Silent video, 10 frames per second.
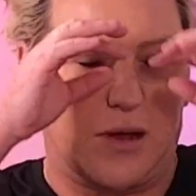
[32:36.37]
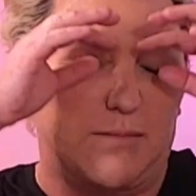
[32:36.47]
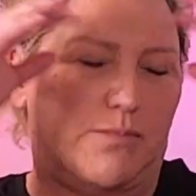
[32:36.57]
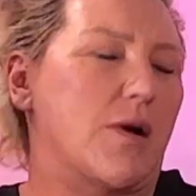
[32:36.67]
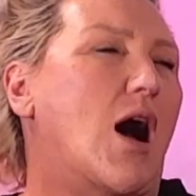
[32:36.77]

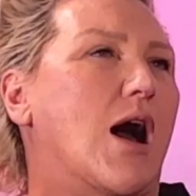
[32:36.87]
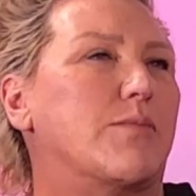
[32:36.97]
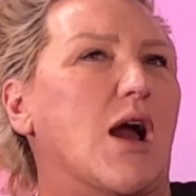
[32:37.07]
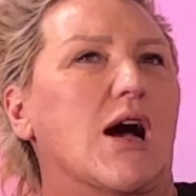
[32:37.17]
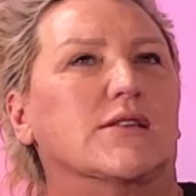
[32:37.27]
and
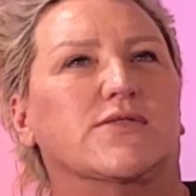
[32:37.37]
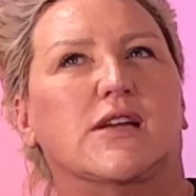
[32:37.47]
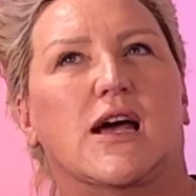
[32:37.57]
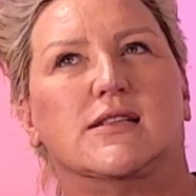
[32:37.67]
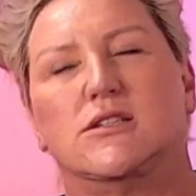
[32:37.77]
eyebrows for
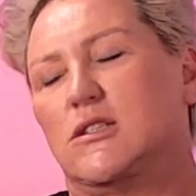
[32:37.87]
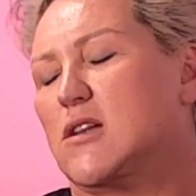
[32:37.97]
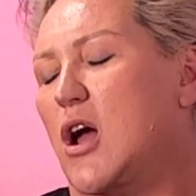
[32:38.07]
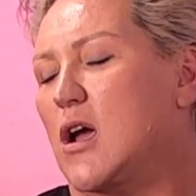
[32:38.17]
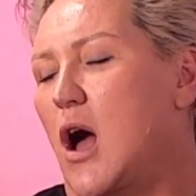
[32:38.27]
days and
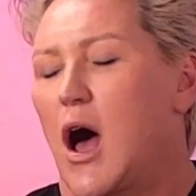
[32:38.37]
just going,